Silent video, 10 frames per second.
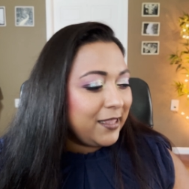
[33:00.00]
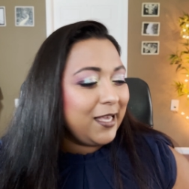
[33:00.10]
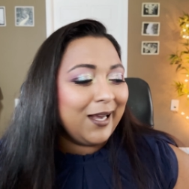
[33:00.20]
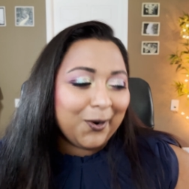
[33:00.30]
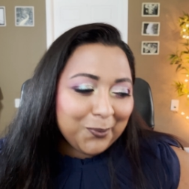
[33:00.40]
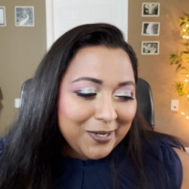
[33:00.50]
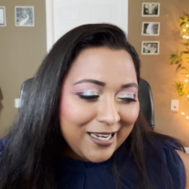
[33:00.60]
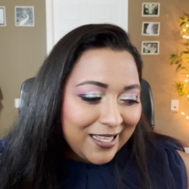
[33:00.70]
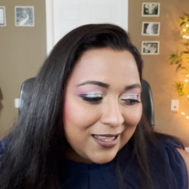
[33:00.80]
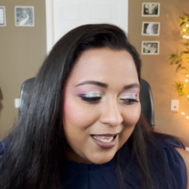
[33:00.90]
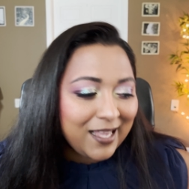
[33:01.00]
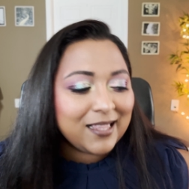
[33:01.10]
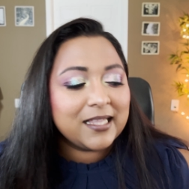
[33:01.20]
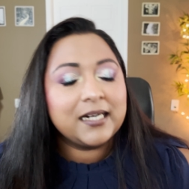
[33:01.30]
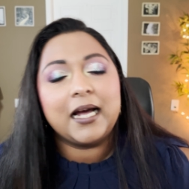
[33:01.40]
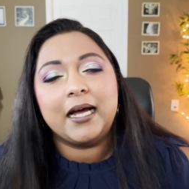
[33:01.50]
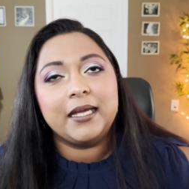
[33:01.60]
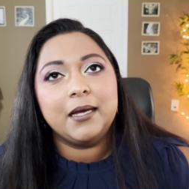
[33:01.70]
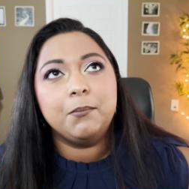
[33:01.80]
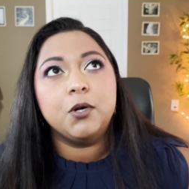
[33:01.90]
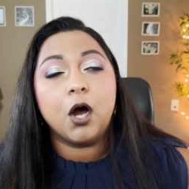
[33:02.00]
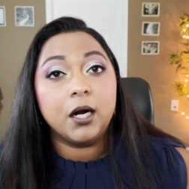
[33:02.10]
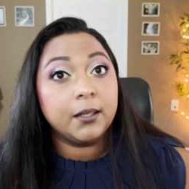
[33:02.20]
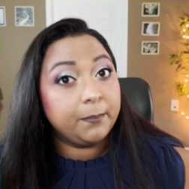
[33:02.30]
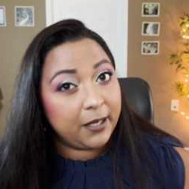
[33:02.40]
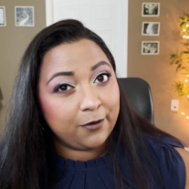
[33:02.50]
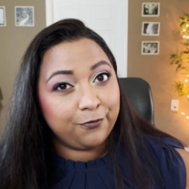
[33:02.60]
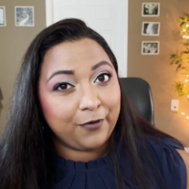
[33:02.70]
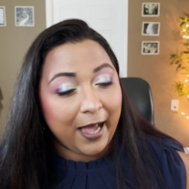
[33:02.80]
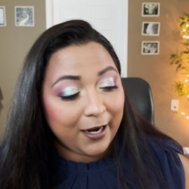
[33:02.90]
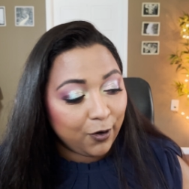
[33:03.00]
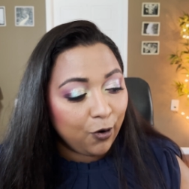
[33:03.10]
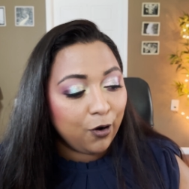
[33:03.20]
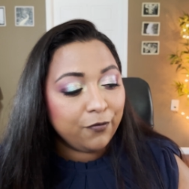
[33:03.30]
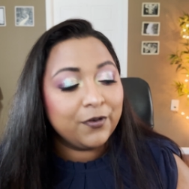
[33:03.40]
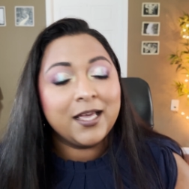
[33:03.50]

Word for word: the only thing that I am not a big fan of